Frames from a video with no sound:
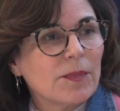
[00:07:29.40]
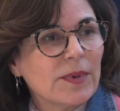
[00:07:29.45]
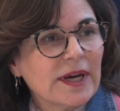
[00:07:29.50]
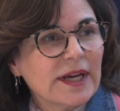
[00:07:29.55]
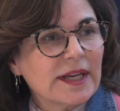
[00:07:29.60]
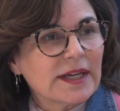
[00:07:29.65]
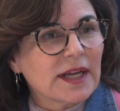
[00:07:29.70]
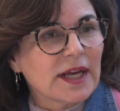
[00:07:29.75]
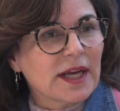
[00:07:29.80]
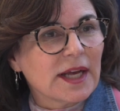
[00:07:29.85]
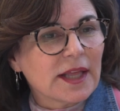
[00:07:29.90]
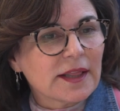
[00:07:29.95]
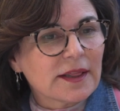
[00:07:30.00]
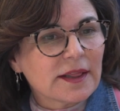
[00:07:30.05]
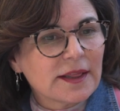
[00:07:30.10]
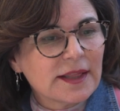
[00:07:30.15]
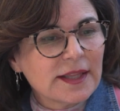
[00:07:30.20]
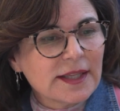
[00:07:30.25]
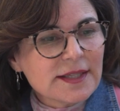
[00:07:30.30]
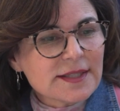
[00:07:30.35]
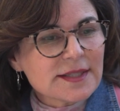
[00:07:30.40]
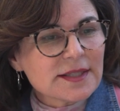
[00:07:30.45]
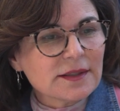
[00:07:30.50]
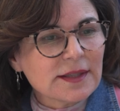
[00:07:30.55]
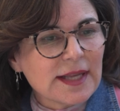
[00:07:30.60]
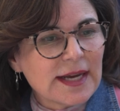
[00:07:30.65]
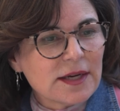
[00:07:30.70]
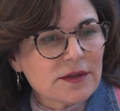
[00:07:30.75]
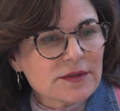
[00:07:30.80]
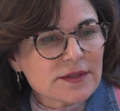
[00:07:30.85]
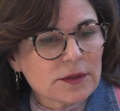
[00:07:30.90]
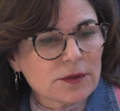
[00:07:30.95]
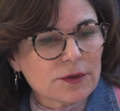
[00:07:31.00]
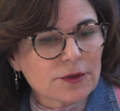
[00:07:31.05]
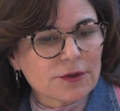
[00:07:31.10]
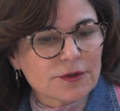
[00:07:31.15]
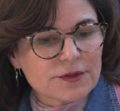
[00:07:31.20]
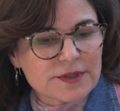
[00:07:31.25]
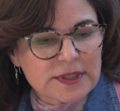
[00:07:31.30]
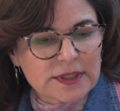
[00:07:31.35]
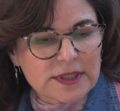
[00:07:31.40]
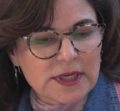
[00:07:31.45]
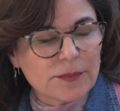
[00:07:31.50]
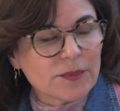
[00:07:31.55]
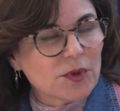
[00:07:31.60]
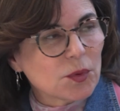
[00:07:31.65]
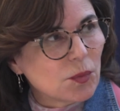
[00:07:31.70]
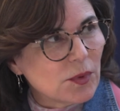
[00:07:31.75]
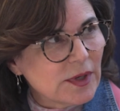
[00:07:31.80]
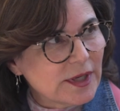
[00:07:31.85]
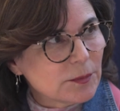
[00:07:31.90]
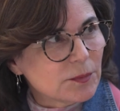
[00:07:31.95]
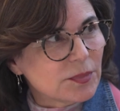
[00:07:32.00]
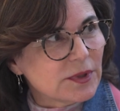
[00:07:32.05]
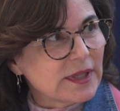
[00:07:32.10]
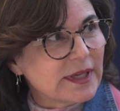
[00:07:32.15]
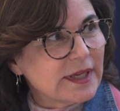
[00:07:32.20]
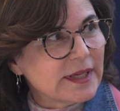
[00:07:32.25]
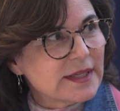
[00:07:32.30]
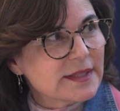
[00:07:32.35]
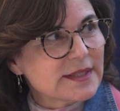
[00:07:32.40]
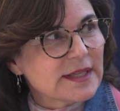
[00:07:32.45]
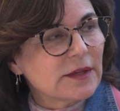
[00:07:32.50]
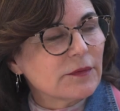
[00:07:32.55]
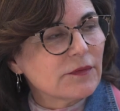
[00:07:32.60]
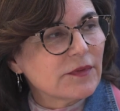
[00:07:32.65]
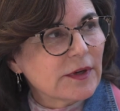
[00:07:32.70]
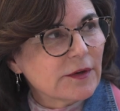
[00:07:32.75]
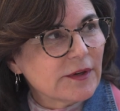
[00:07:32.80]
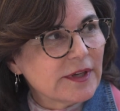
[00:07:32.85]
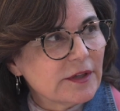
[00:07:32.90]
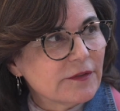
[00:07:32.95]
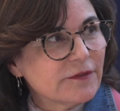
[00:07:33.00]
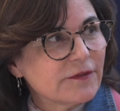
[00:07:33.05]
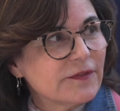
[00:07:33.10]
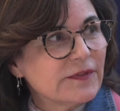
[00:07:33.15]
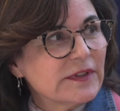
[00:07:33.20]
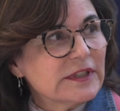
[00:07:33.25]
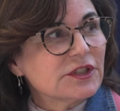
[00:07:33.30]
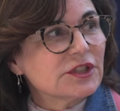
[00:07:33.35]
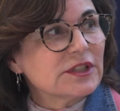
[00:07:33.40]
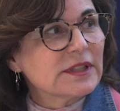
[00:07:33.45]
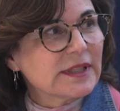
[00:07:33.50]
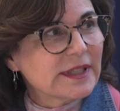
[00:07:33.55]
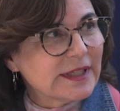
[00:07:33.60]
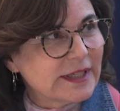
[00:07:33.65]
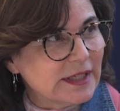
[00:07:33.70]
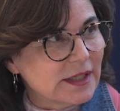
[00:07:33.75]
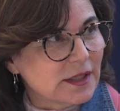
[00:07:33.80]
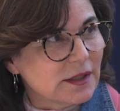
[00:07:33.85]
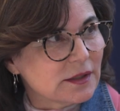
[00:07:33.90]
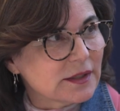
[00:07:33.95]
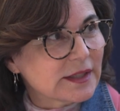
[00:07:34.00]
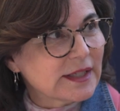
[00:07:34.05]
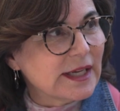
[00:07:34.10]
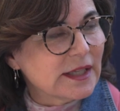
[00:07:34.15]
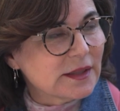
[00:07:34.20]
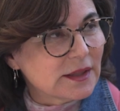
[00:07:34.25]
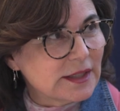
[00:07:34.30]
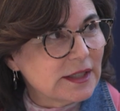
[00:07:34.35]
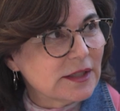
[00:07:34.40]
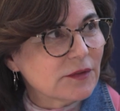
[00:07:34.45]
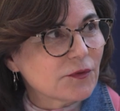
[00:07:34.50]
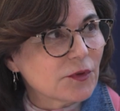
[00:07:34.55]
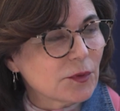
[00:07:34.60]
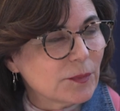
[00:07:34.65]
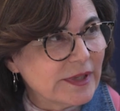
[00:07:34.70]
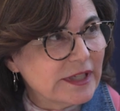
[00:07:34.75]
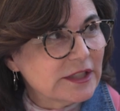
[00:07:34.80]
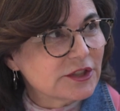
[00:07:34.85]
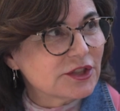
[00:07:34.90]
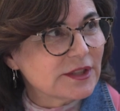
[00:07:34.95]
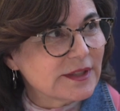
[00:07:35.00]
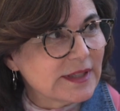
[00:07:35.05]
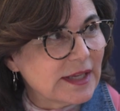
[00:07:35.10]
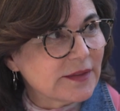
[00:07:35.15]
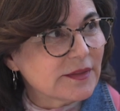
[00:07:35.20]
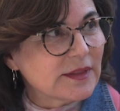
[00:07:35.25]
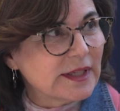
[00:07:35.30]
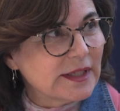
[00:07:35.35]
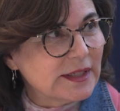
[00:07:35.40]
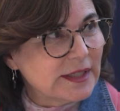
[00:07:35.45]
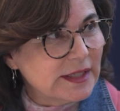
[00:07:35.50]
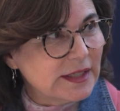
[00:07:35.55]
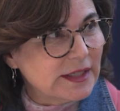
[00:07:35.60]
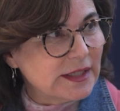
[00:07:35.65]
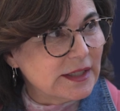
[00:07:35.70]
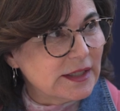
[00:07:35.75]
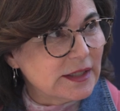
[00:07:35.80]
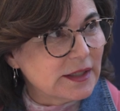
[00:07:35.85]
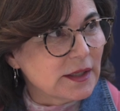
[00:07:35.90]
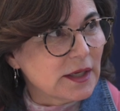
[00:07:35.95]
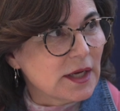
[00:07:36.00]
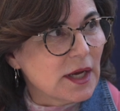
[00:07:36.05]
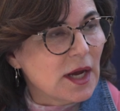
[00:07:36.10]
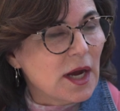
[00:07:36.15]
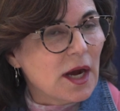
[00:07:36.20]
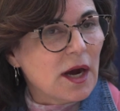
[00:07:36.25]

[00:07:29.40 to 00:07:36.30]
but this allows learners to come to one place and very efficiently get the information that they need.